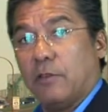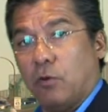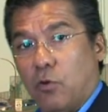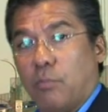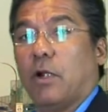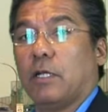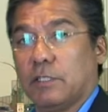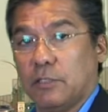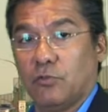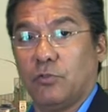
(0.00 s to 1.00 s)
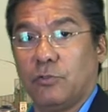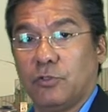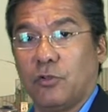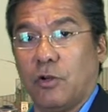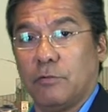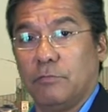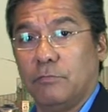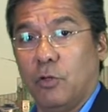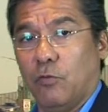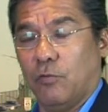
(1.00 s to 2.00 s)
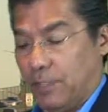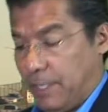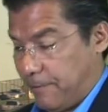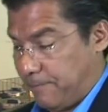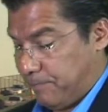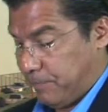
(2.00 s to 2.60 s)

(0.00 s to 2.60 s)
and the whole process will start over again.